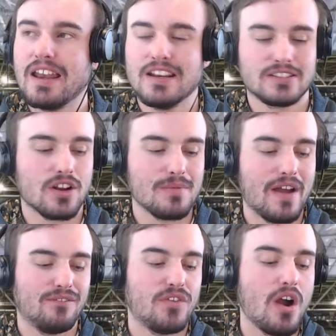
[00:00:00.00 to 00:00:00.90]
and it's got
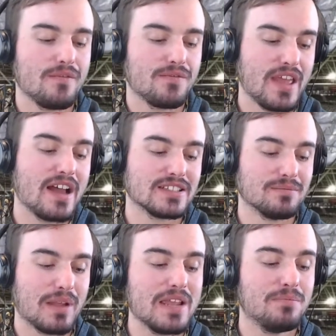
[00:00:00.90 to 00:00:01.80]
about 5,000
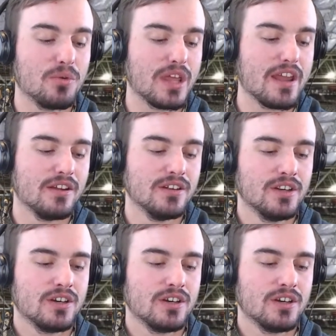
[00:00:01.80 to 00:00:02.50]
people there